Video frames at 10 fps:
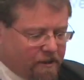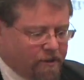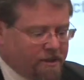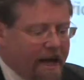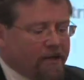
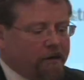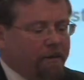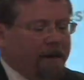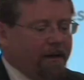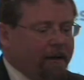which is actually
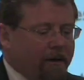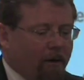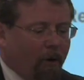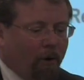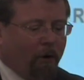being
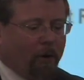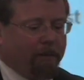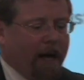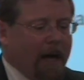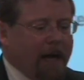heard
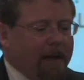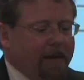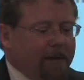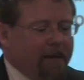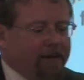by
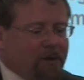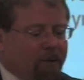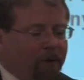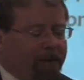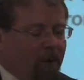the
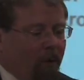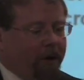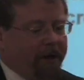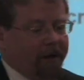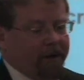Supreme
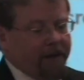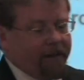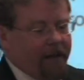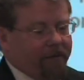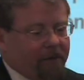Court here in
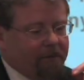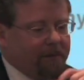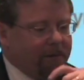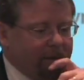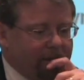another
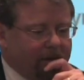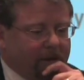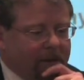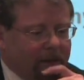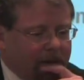
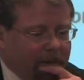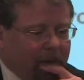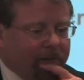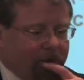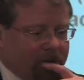
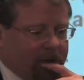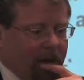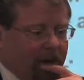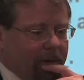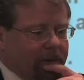month or so.